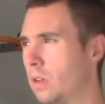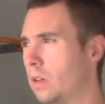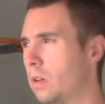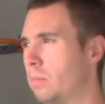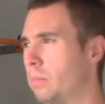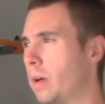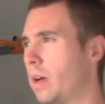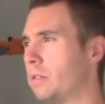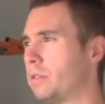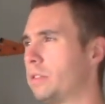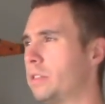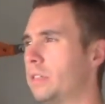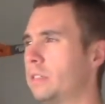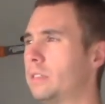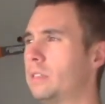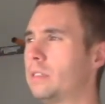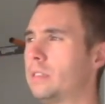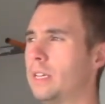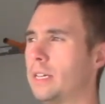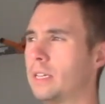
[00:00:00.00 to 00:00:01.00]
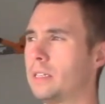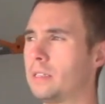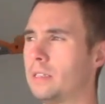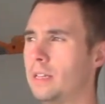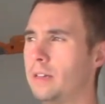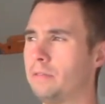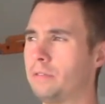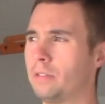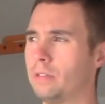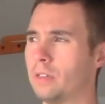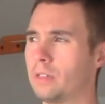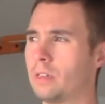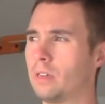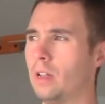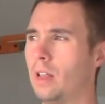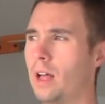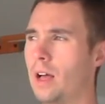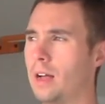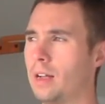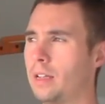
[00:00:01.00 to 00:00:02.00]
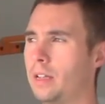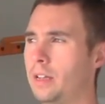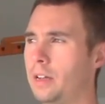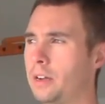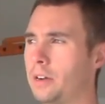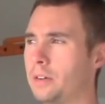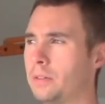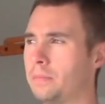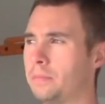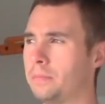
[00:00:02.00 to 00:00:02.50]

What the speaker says: About 60 seconds left on the clock here.